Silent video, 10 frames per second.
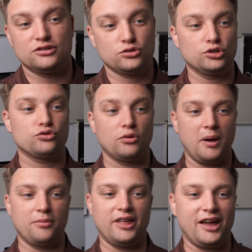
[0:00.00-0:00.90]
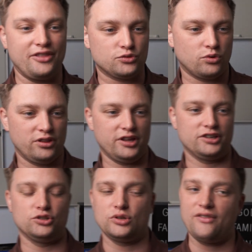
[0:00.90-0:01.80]
So just remember that, and that's one of the
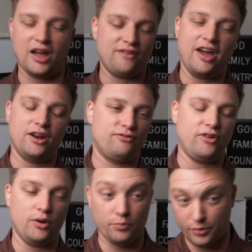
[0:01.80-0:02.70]
issues. I've had a fight with